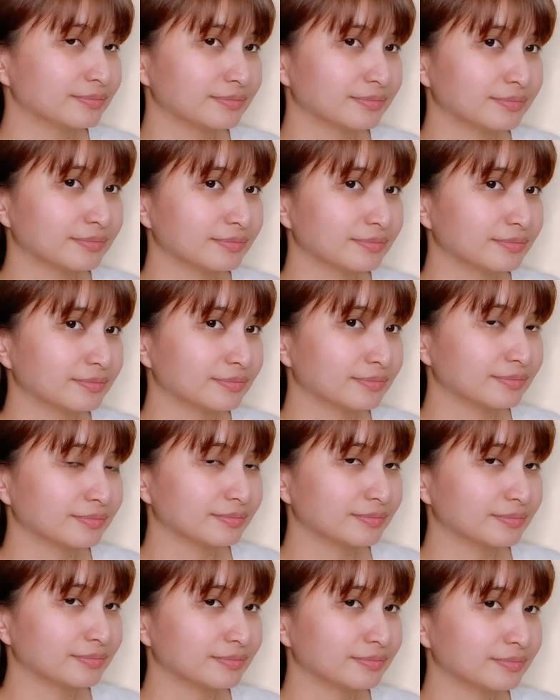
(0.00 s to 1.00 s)

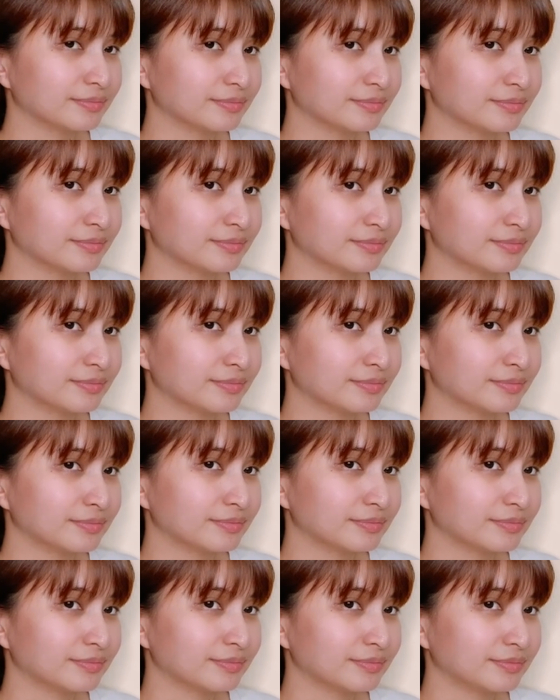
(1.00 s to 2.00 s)

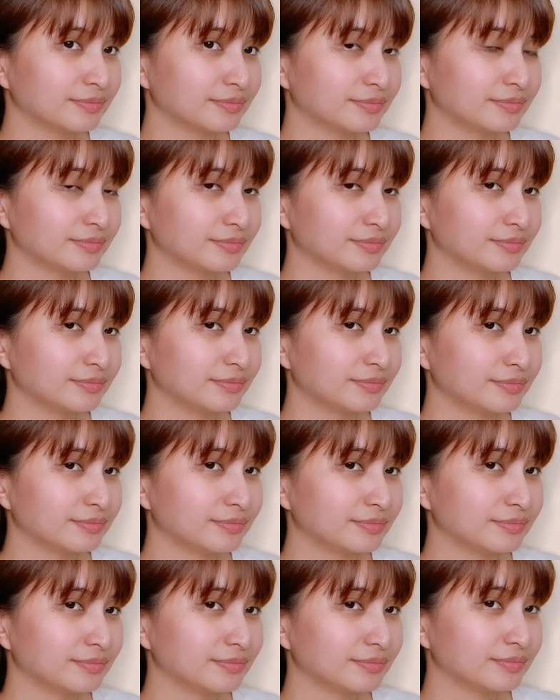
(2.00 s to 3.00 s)

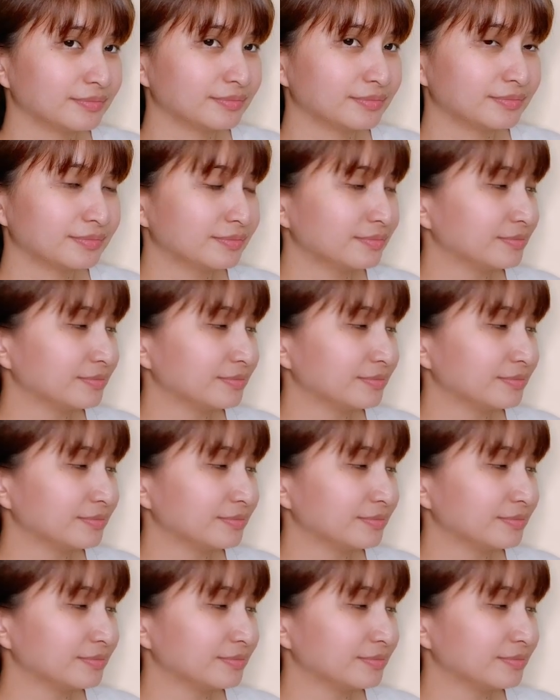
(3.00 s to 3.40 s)
The person shown says nothing.